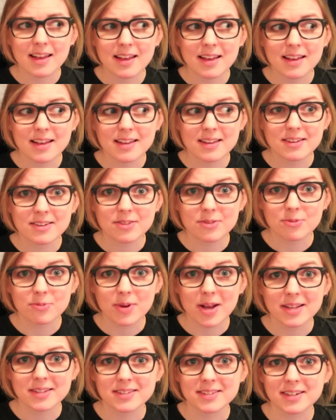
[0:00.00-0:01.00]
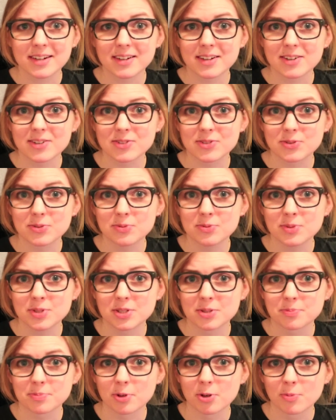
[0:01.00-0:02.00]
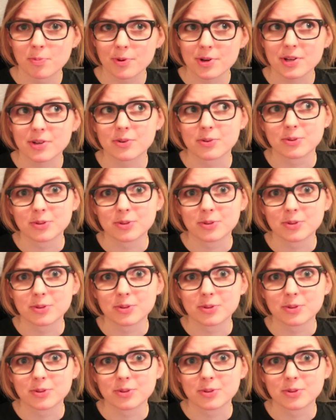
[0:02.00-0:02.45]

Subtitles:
and the rest are too inappropriate